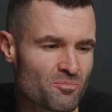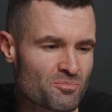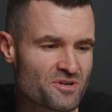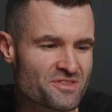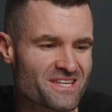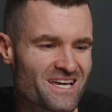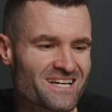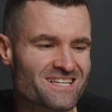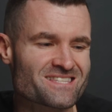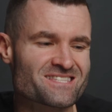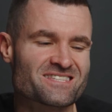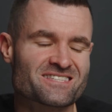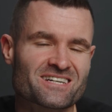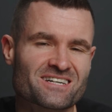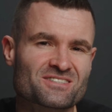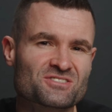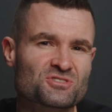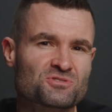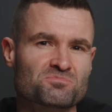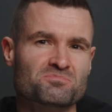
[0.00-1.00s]
But that
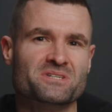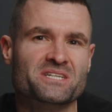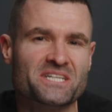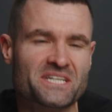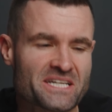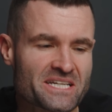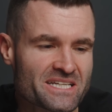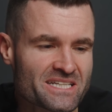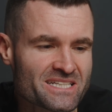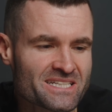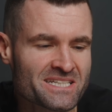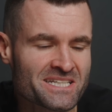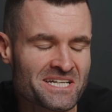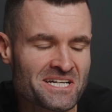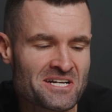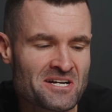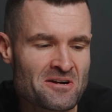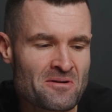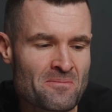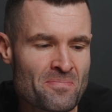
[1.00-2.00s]
does mean
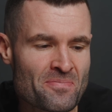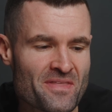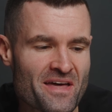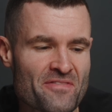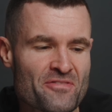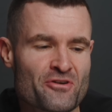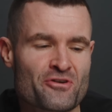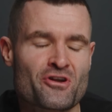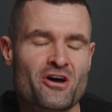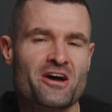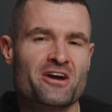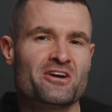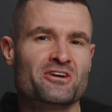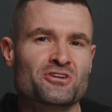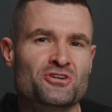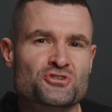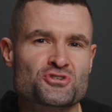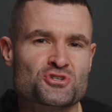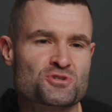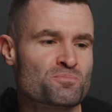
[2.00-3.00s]
that they're not
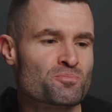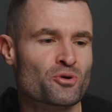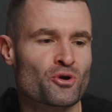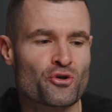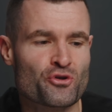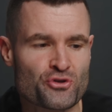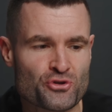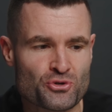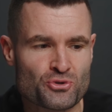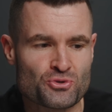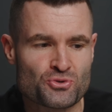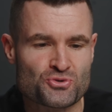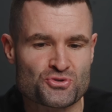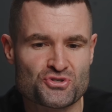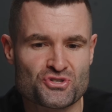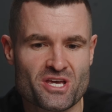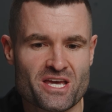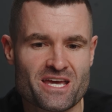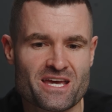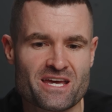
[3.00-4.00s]
gonna just
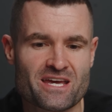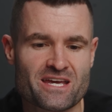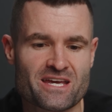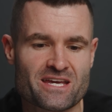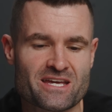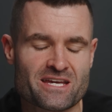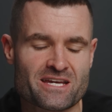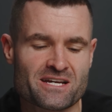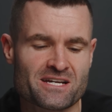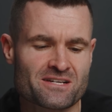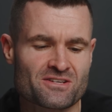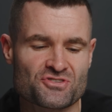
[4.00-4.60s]
produce a